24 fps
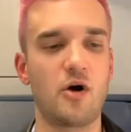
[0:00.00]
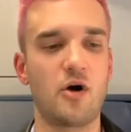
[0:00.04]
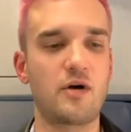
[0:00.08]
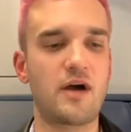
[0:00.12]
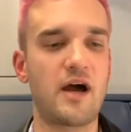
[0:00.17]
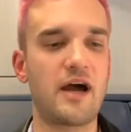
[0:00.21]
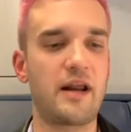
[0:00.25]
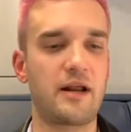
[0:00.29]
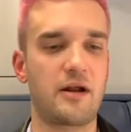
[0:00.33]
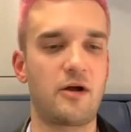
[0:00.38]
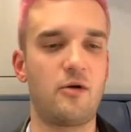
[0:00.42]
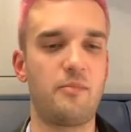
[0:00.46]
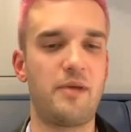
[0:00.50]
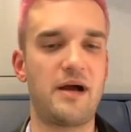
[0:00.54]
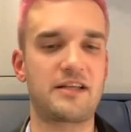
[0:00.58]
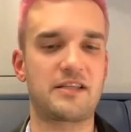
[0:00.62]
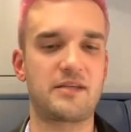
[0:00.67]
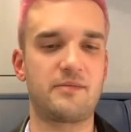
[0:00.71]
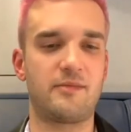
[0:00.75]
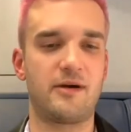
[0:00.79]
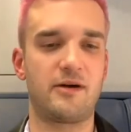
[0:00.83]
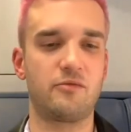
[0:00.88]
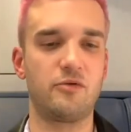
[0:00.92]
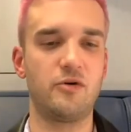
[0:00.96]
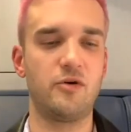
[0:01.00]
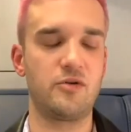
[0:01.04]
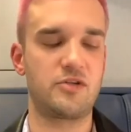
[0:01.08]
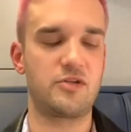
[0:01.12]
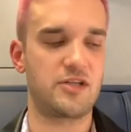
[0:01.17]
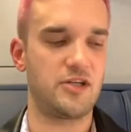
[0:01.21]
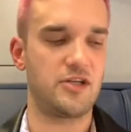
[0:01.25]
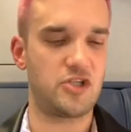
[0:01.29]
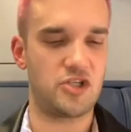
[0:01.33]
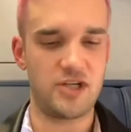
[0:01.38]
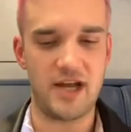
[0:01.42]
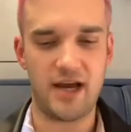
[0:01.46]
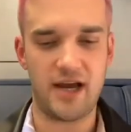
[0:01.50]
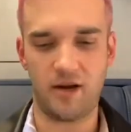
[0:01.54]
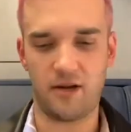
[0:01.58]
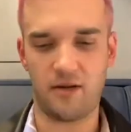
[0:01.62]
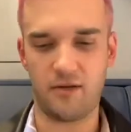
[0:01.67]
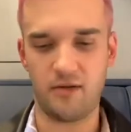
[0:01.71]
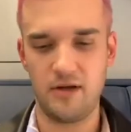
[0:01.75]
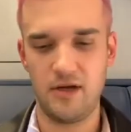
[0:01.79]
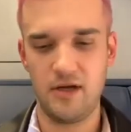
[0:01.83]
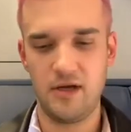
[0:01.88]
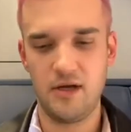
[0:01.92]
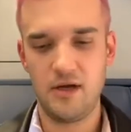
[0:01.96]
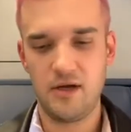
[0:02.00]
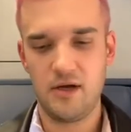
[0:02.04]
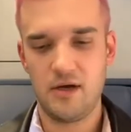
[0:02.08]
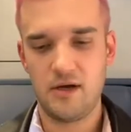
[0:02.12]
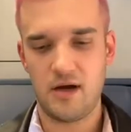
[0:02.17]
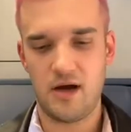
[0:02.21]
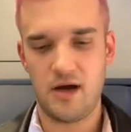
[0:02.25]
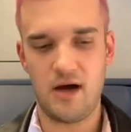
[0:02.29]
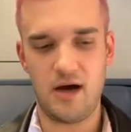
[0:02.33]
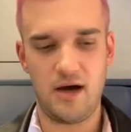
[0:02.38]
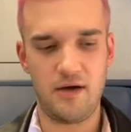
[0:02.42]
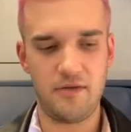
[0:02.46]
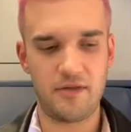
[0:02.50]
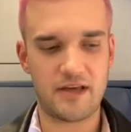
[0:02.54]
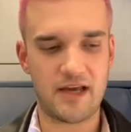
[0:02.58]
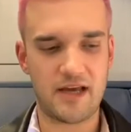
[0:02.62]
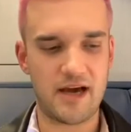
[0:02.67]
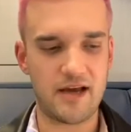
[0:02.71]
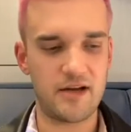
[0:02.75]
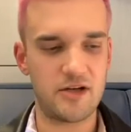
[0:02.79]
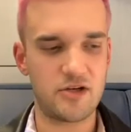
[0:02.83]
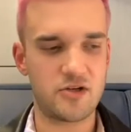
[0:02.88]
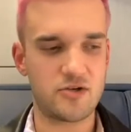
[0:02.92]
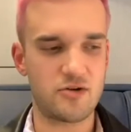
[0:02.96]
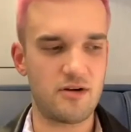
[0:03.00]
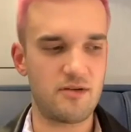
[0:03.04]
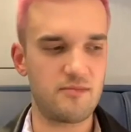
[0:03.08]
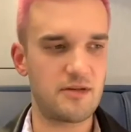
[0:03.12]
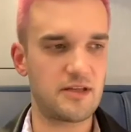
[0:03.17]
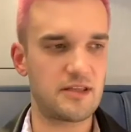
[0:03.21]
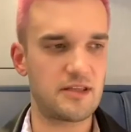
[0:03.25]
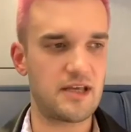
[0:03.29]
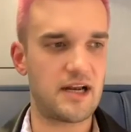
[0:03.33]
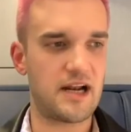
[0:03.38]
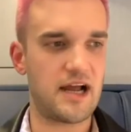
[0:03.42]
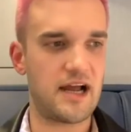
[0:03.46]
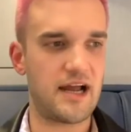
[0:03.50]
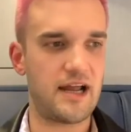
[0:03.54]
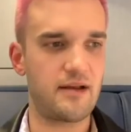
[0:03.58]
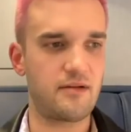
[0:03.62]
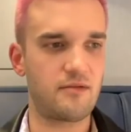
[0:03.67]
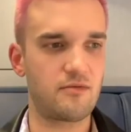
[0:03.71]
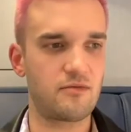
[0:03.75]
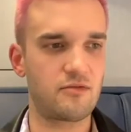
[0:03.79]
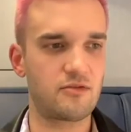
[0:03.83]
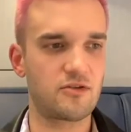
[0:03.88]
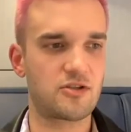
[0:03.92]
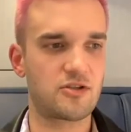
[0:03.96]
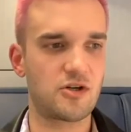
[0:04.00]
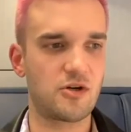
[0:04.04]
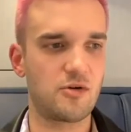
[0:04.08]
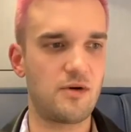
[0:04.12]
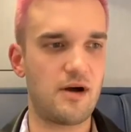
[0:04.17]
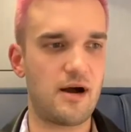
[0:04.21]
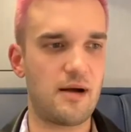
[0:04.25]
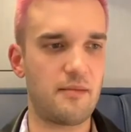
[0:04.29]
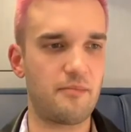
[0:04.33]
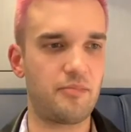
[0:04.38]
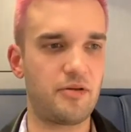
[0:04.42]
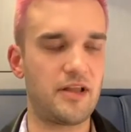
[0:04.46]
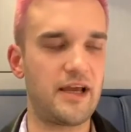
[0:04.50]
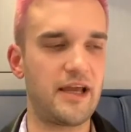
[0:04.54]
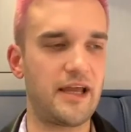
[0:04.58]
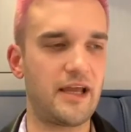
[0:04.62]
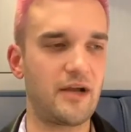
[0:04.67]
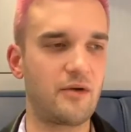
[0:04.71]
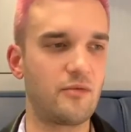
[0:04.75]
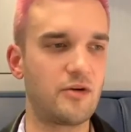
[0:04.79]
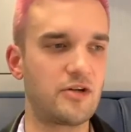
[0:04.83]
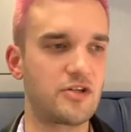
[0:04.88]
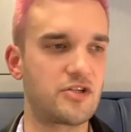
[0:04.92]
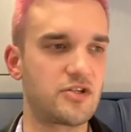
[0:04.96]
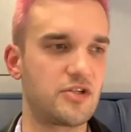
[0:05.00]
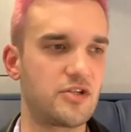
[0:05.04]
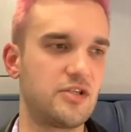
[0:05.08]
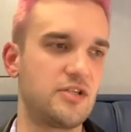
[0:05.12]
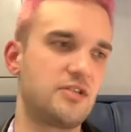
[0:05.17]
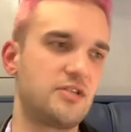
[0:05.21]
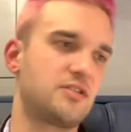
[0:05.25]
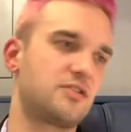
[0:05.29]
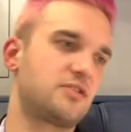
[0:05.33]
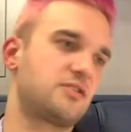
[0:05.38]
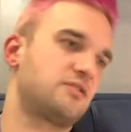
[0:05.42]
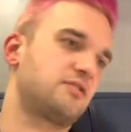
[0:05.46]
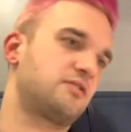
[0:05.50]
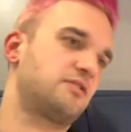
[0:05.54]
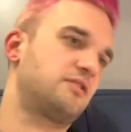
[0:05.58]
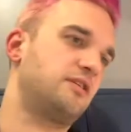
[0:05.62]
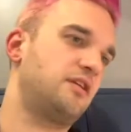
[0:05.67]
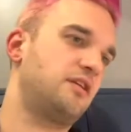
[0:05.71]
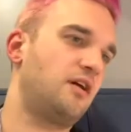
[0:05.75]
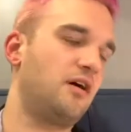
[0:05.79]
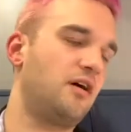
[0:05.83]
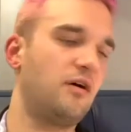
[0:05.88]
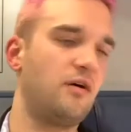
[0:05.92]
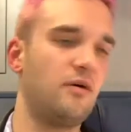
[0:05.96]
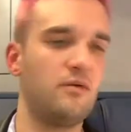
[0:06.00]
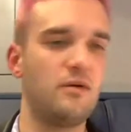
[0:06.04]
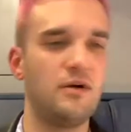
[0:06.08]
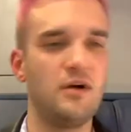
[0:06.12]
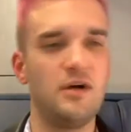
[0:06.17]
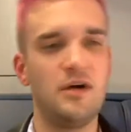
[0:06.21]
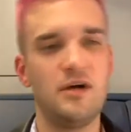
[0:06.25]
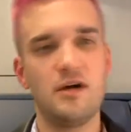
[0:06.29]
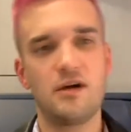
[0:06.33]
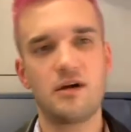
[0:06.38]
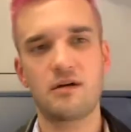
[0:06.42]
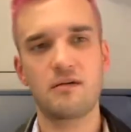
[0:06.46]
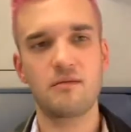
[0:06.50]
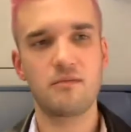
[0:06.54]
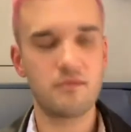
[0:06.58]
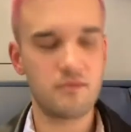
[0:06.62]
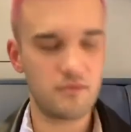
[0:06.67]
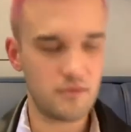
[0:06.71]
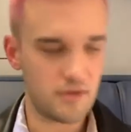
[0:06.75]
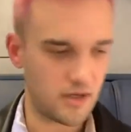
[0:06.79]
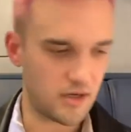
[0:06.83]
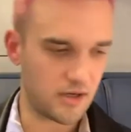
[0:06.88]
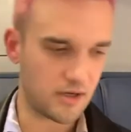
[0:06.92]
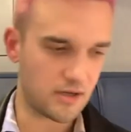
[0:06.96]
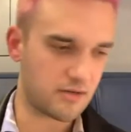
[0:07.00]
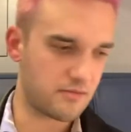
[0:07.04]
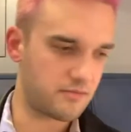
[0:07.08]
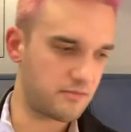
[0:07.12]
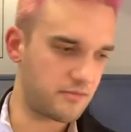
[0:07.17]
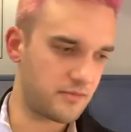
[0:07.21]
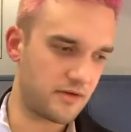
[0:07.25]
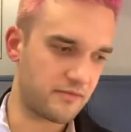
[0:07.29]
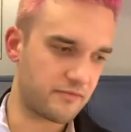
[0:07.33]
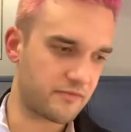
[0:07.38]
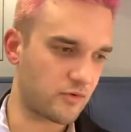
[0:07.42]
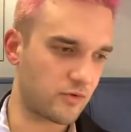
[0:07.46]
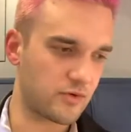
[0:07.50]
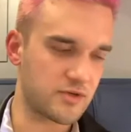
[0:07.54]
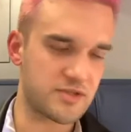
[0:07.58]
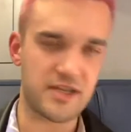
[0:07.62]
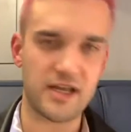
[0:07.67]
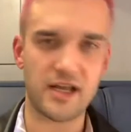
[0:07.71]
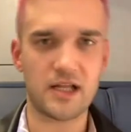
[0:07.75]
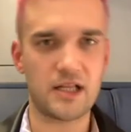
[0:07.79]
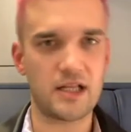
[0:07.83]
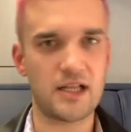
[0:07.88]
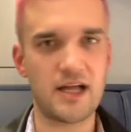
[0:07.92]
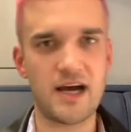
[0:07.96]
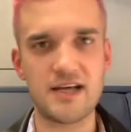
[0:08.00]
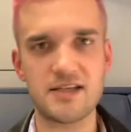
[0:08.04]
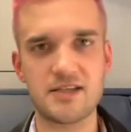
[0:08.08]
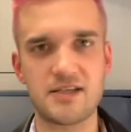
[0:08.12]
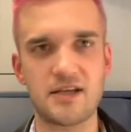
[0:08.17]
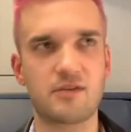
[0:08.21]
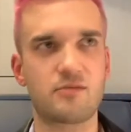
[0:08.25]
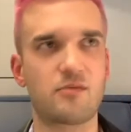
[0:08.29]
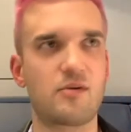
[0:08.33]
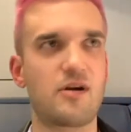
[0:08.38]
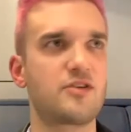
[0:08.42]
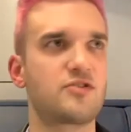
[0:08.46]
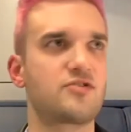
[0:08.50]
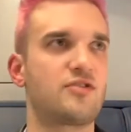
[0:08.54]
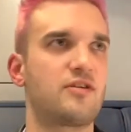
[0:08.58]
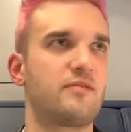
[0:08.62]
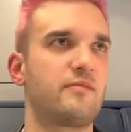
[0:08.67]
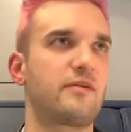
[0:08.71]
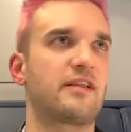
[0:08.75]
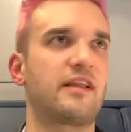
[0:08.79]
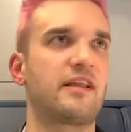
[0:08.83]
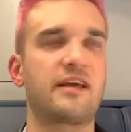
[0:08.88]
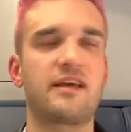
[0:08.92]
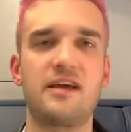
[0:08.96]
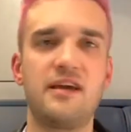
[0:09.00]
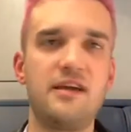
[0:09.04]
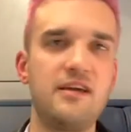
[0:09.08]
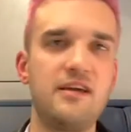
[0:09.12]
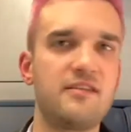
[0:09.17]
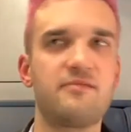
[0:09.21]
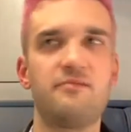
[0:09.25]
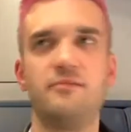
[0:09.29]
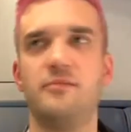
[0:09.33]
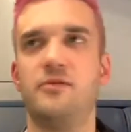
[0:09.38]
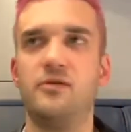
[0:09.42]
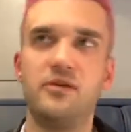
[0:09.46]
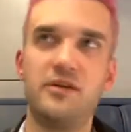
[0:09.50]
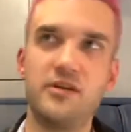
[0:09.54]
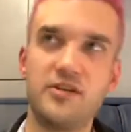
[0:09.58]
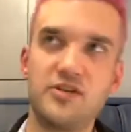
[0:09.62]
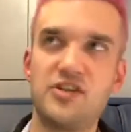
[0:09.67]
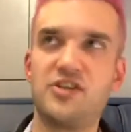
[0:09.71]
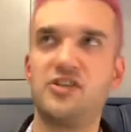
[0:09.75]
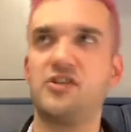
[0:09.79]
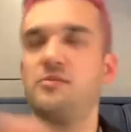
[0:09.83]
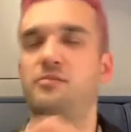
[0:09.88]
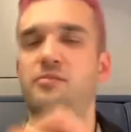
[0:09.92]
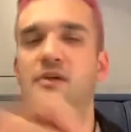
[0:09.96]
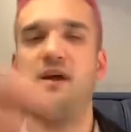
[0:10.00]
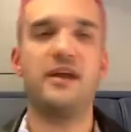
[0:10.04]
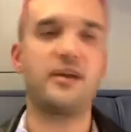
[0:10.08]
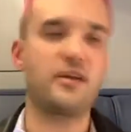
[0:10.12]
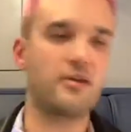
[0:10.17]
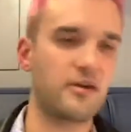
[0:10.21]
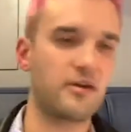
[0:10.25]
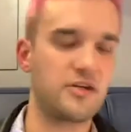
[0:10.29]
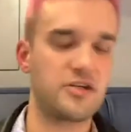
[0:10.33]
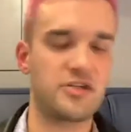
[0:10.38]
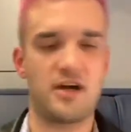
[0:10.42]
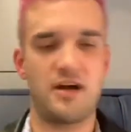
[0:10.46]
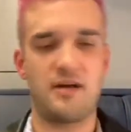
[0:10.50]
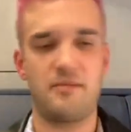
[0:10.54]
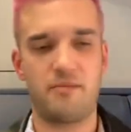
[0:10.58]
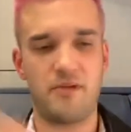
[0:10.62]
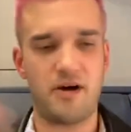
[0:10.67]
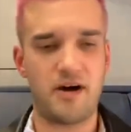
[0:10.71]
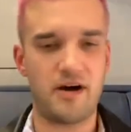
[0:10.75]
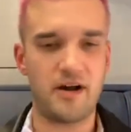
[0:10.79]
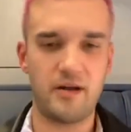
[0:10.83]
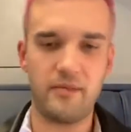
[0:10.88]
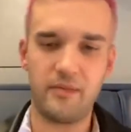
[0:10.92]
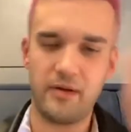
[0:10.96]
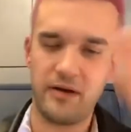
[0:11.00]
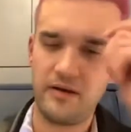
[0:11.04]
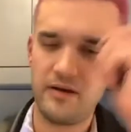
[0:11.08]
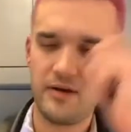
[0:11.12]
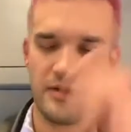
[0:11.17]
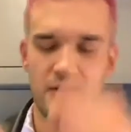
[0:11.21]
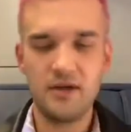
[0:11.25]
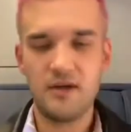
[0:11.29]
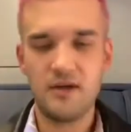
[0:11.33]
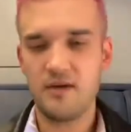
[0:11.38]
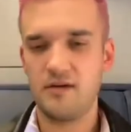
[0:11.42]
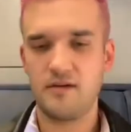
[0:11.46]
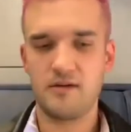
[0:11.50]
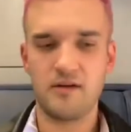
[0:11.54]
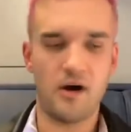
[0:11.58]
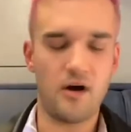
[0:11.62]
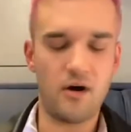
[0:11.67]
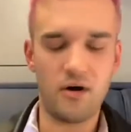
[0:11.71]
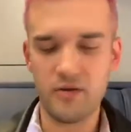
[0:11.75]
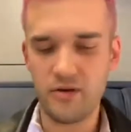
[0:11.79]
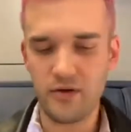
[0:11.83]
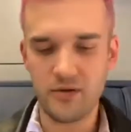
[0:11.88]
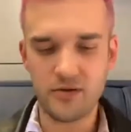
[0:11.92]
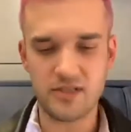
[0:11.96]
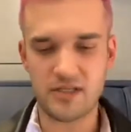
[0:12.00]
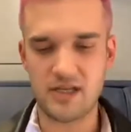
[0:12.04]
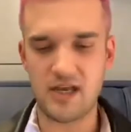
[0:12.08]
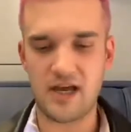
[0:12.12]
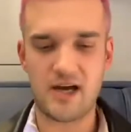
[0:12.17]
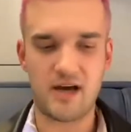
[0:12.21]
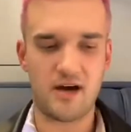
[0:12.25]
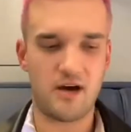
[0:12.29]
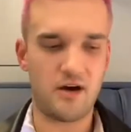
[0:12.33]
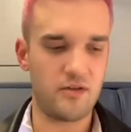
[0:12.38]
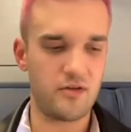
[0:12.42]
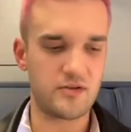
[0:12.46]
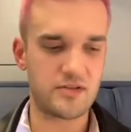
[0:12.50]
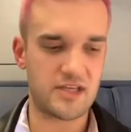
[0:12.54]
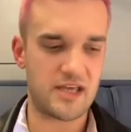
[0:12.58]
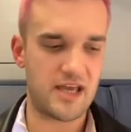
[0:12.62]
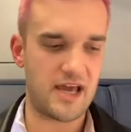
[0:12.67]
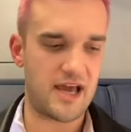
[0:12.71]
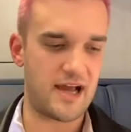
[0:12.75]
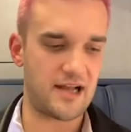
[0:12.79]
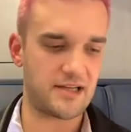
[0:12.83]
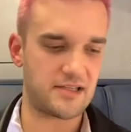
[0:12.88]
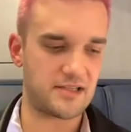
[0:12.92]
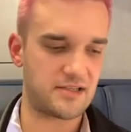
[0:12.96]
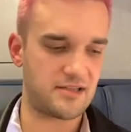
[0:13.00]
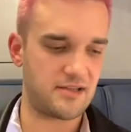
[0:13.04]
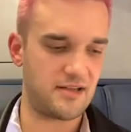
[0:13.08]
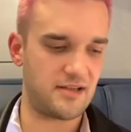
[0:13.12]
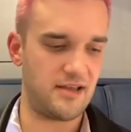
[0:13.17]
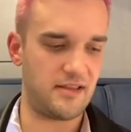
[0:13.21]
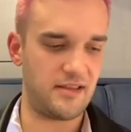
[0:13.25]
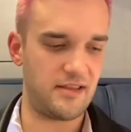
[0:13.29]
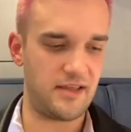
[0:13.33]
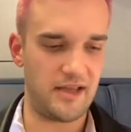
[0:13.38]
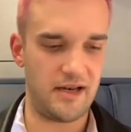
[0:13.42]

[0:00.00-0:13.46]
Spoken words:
go back to my roots and channel the kind of drumming that I grew up playing, which is, of course, like classic rock drumming, like Keith Moon and Ginger Baker and John Bonham and all those cats. And then,